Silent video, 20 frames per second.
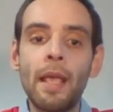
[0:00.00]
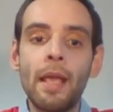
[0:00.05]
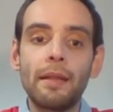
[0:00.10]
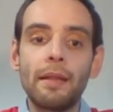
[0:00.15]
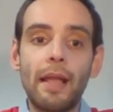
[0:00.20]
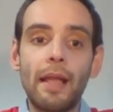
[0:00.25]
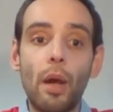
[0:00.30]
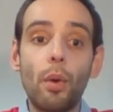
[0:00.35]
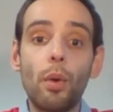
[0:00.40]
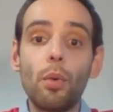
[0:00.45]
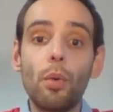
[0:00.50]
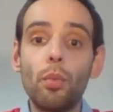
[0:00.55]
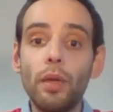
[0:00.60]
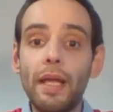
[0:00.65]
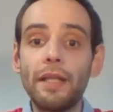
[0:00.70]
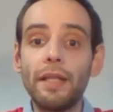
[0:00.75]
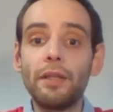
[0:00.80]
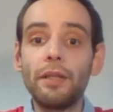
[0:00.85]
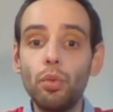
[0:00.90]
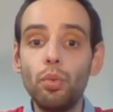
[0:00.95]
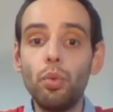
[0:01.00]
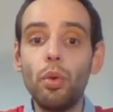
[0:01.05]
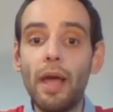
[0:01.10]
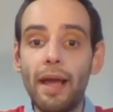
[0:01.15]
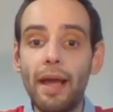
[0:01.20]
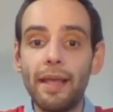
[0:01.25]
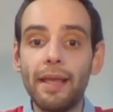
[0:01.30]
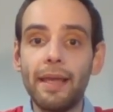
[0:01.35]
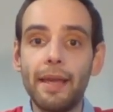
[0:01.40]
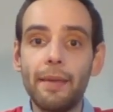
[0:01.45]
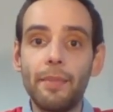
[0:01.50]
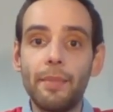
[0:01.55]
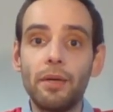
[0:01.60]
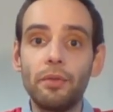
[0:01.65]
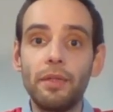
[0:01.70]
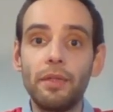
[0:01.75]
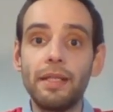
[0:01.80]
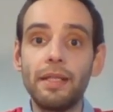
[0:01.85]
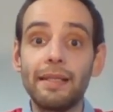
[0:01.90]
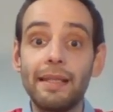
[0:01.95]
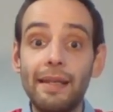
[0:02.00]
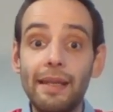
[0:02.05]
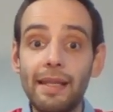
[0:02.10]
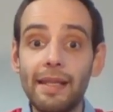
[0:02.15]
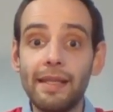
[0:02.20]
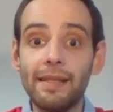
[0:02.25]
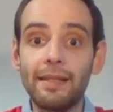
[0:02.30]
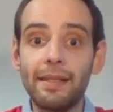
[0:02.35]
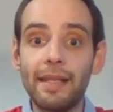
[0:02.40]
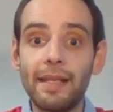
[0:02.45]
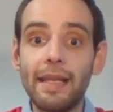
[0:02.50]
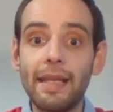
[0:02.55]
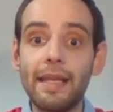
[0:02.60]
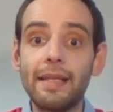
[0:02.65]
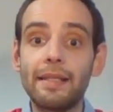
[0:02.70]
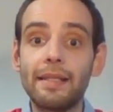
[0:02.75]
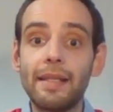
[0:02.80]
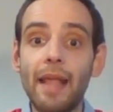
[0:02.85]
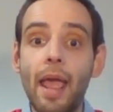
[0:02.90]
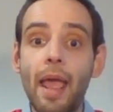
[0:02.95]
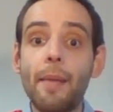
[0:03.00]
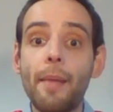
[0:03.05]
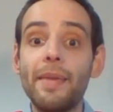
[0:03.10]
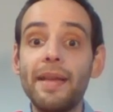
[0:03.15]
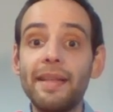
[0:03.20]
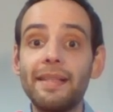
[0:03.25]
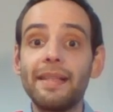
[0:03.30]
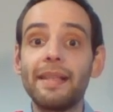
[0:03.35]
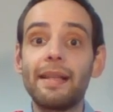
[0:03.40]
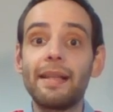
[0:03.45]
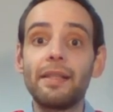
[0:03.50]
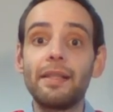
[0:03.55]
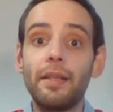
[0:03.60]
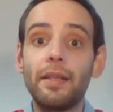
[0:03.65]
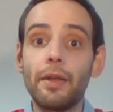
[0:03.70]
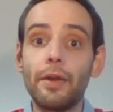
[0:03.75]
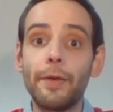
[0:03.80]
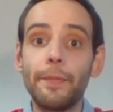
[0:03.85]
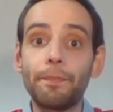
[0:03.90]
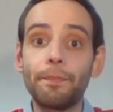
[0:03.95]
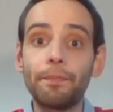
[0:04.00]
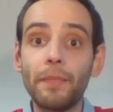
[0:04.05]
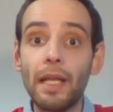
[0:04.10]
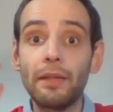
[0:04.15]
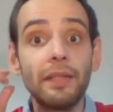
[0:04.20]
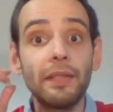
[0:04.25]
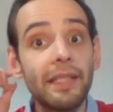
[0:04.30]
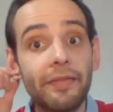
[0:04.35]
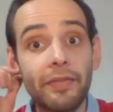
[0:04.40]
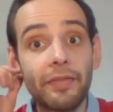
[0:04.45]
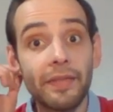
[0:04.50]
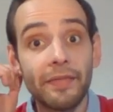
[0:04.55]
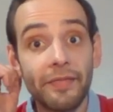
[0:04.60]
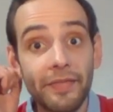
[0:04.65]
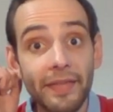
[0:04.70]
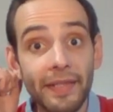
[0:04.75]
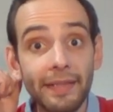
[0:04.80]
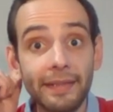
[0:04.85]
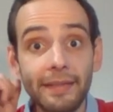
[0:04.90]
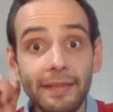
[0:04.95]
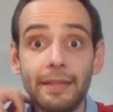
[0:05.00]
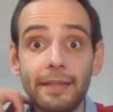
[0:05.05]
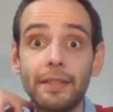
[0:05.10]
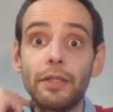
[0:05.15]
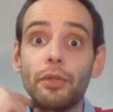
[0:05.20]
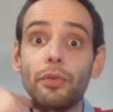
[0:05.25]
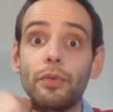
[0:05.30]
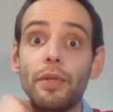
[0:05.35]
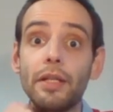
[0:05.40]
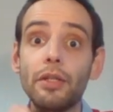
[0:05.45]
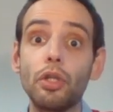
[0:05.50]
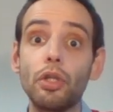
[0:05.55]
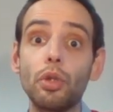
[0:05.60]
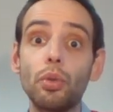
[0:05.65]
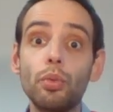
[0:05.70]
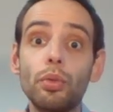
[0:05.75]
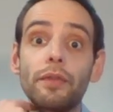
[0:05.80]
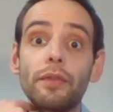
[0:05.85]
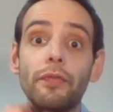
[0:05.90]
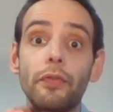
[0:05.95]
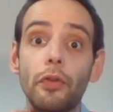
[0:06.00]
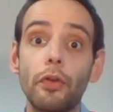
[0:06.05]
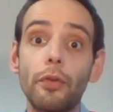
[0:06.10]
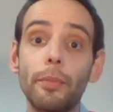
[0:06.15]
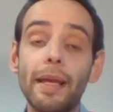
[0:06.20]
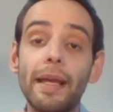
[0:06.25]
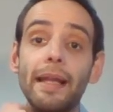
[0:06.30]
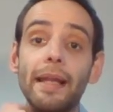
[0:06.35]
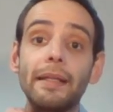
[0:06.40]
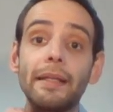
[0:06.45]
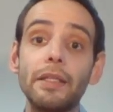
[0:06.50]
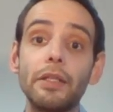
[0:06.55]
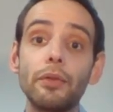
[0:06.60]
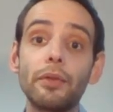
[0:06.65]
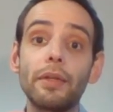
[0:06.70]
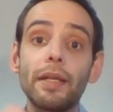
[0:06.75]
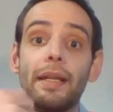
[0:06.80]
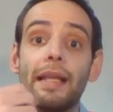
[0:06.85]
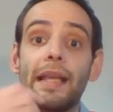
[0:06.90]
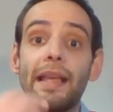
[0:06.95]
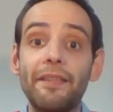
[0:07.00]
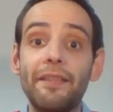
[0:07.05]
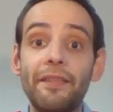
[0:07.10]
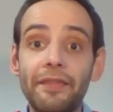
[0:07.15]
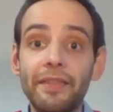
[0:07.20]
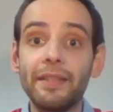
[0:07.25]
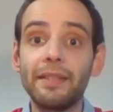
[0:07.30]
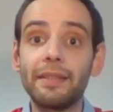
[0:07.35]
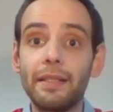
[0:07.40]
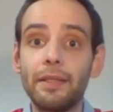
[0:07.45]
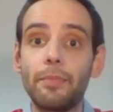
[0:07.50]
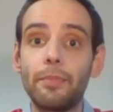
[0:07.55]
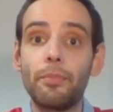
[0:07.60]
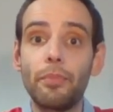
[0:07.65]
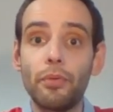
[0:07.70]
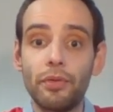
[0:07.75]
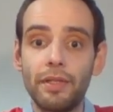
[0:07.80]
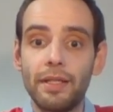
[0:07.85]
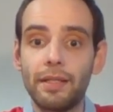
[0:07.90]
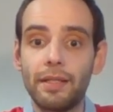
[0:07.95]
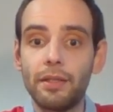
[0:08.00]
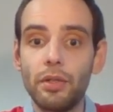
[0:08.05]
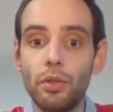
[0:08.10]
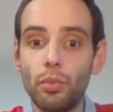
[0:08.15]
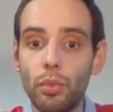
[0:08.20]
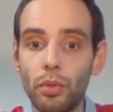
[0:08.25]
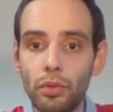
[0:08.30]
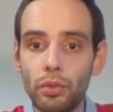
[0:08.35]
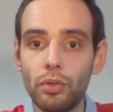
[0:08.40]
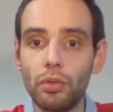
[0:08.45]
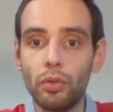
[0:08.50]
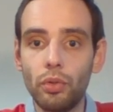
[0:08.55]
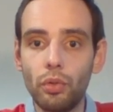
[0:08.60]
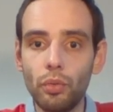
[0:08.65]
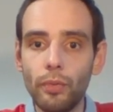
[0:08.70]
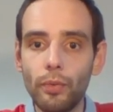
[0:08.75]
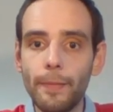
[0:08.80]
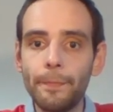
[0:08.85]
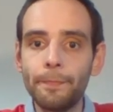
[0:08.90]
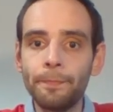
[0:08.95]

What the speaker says: Now, what I do like about this list is basically the different filters you can choose from, and you can filter the products you want to do.